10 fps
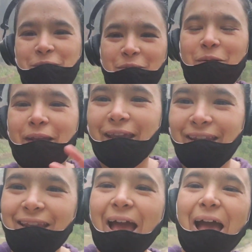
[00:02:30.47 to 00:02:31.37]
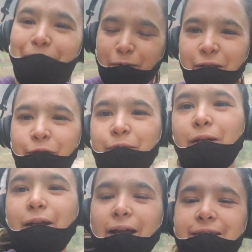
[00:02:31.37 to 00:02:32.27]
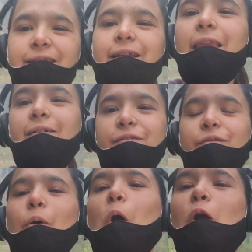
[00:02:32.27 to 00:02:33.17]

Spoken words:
So again, happy new year guys, and I love you